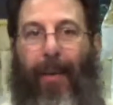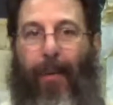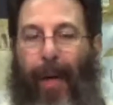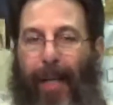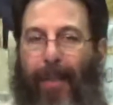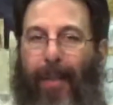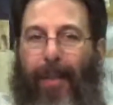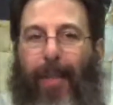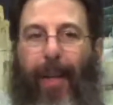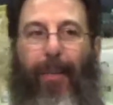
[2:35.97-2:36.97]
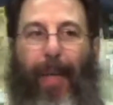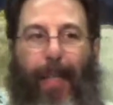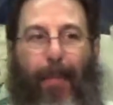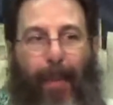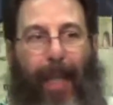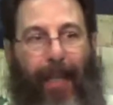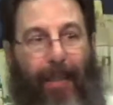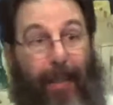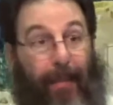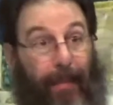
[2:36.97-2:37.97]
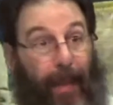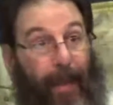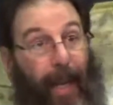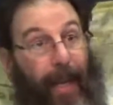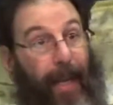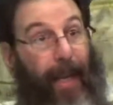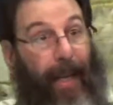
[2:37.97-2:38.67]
Renters of His place, okay?